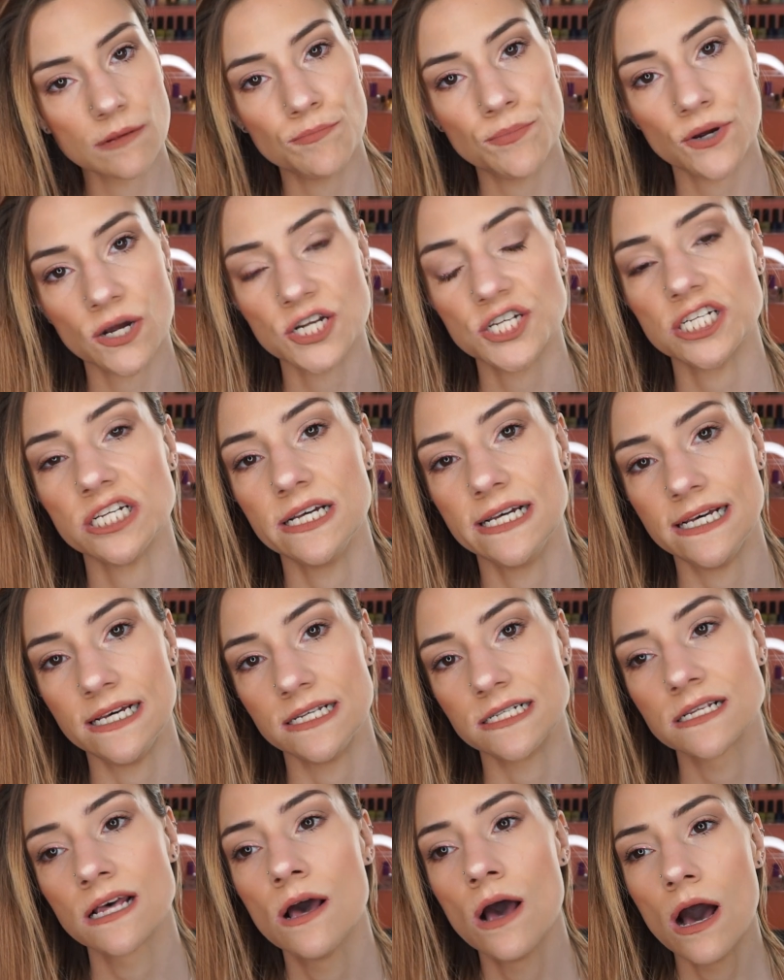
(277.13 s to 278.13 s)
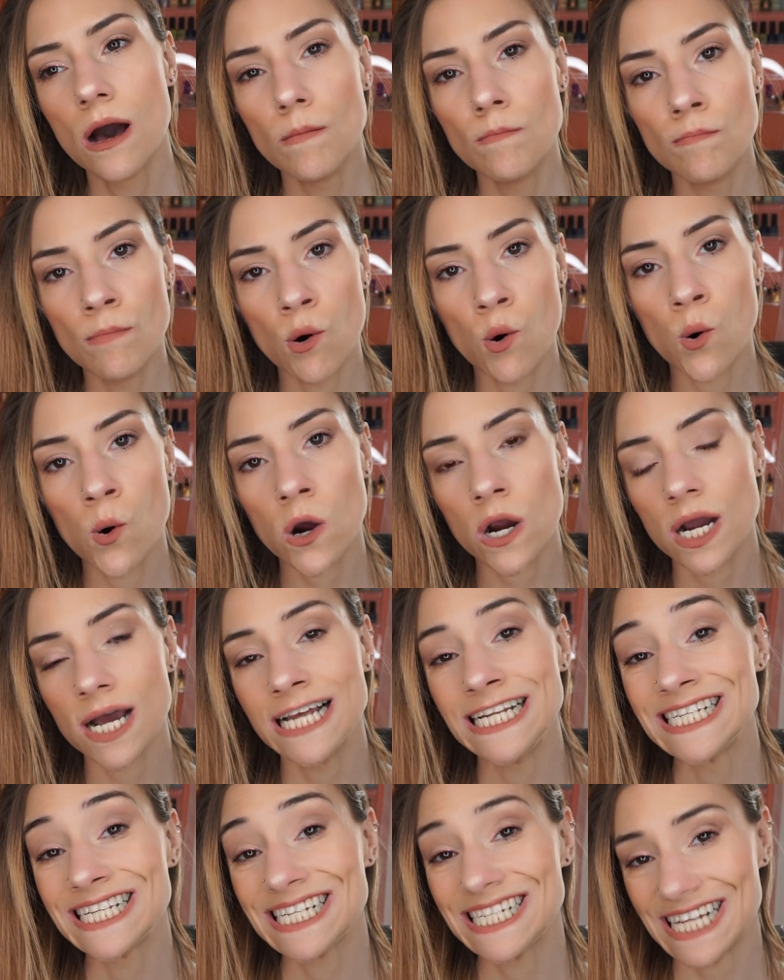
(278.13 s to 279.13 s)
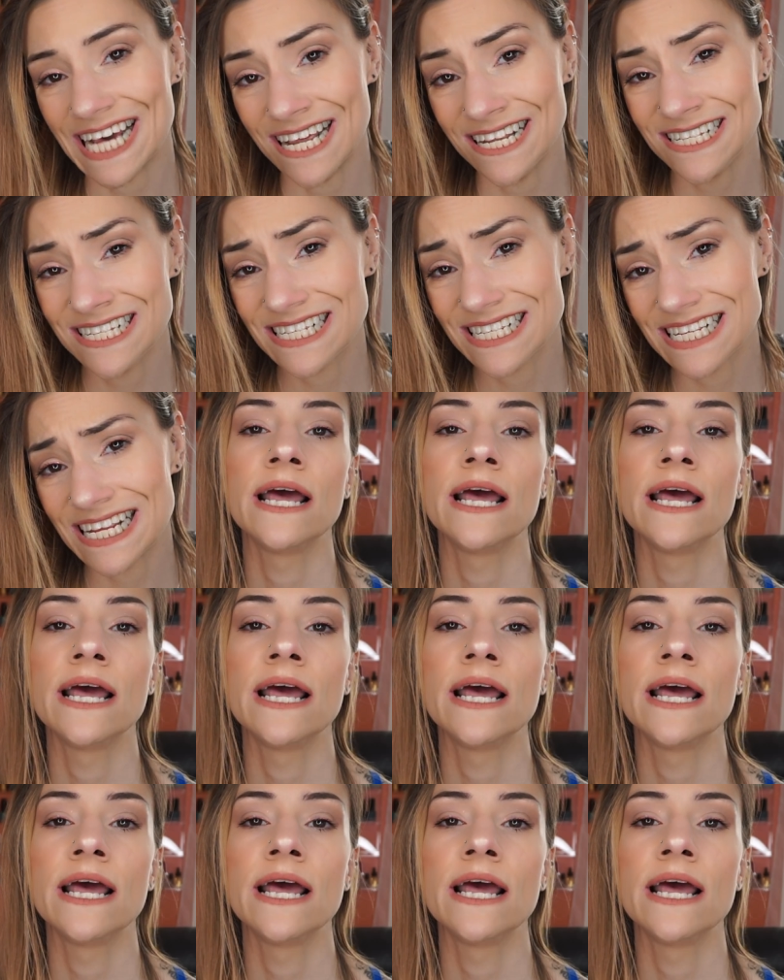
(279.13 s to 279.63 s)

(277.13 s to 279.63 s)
brush is more dense,